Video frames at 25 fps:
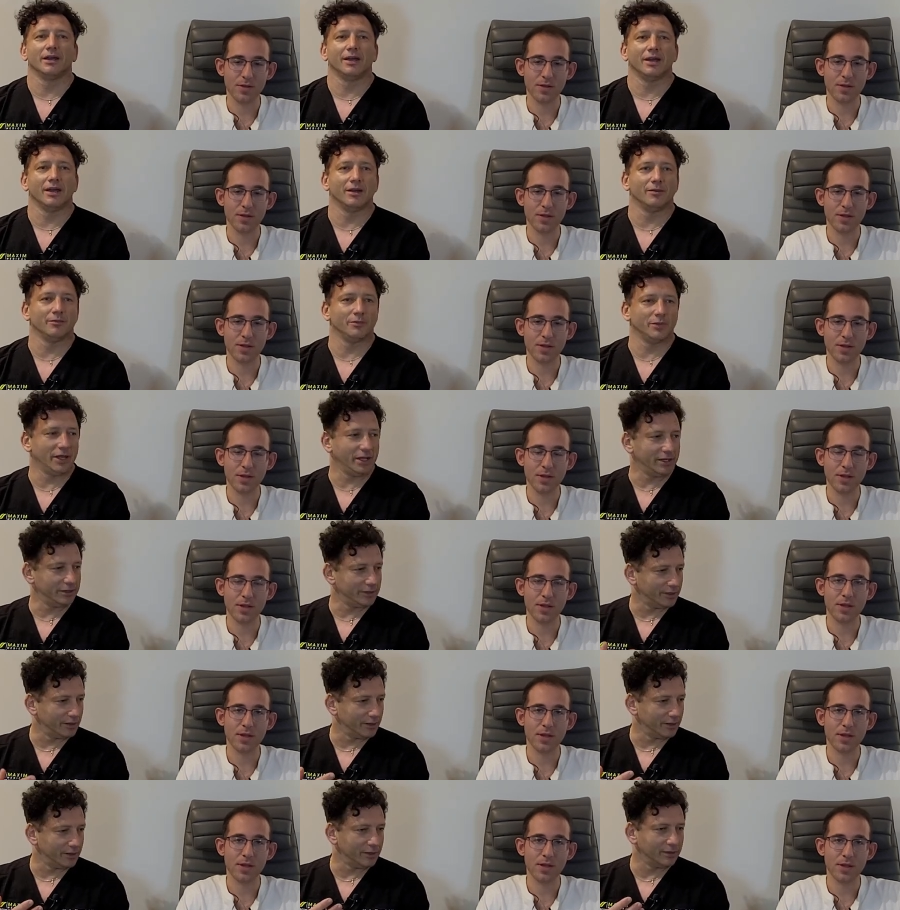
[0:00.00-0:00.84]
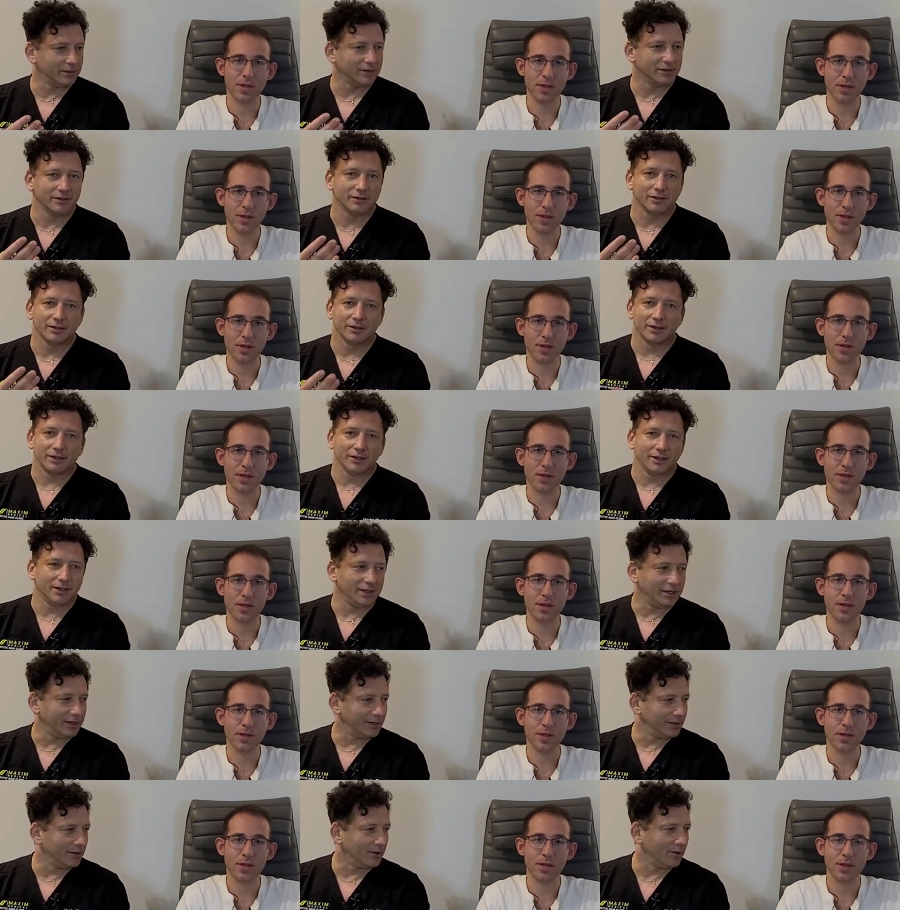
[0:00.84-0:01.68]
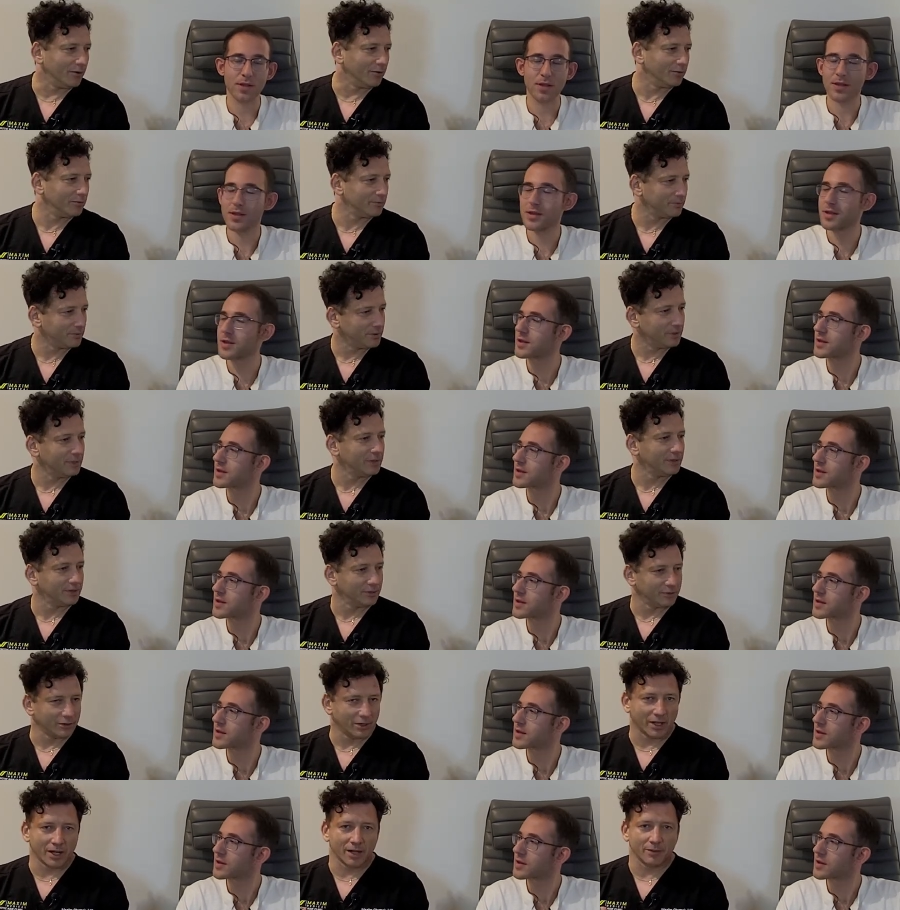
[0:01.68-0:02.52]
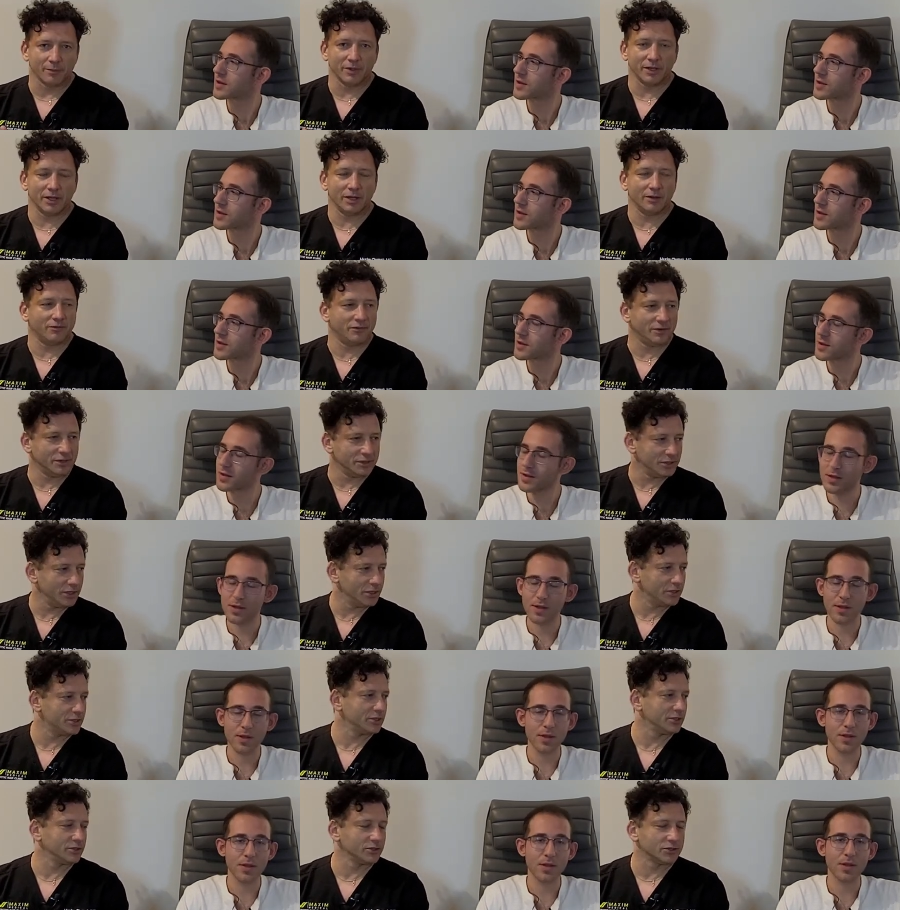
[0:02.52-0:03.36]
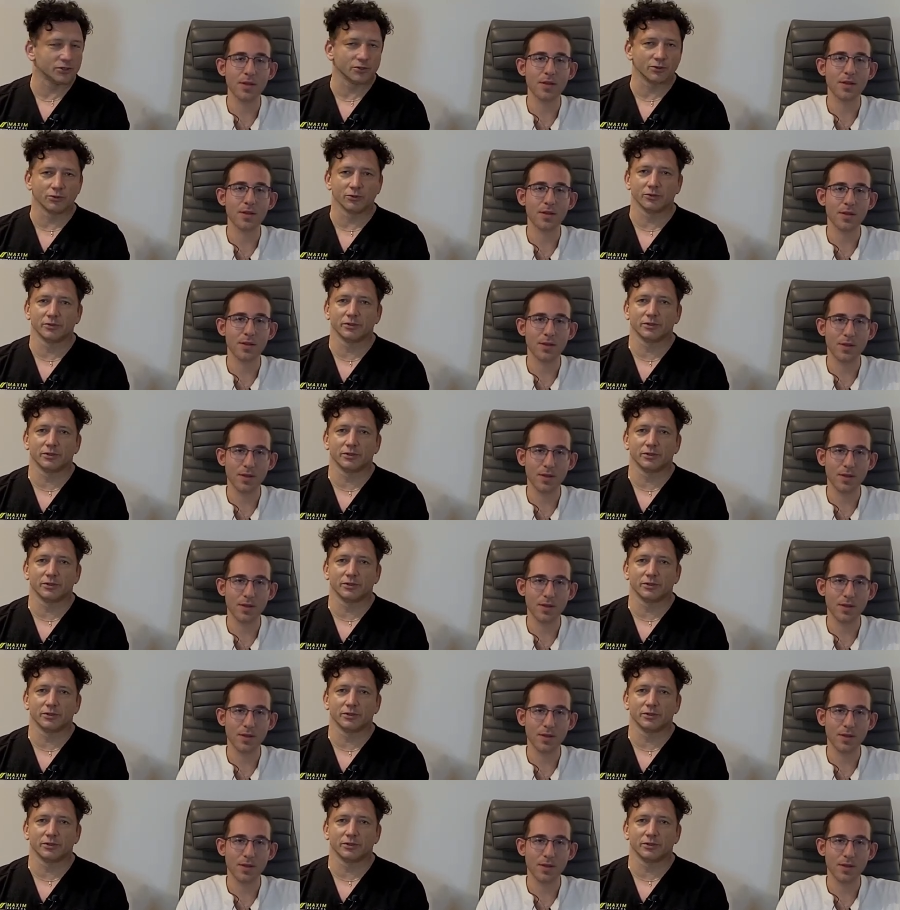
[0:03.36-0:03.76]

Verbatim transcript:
Speaker 1: and being a, you know, you're gonna be a physician soon